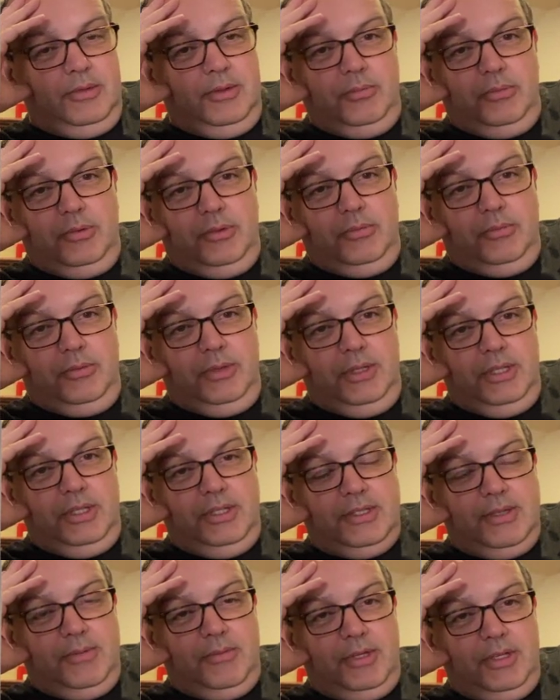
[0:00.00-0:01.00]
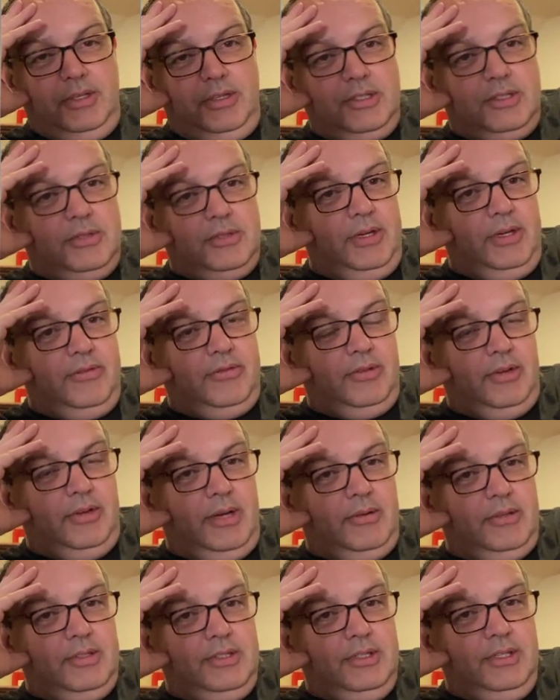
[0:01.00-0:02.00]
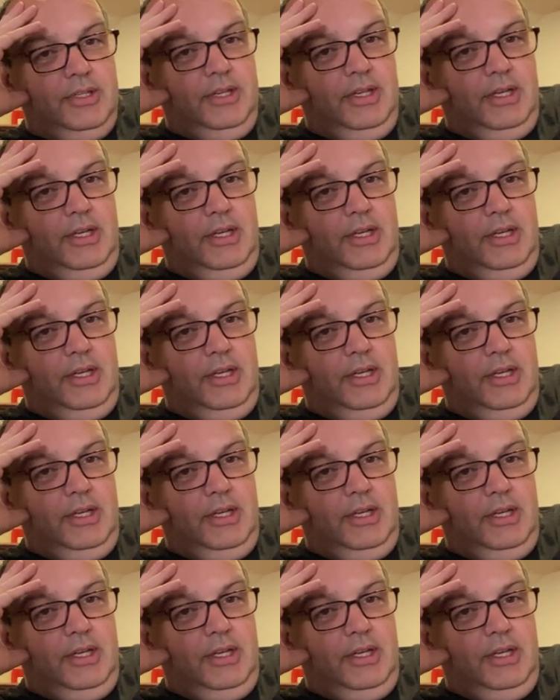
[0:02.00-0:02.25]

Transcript: will be something like 24 hours.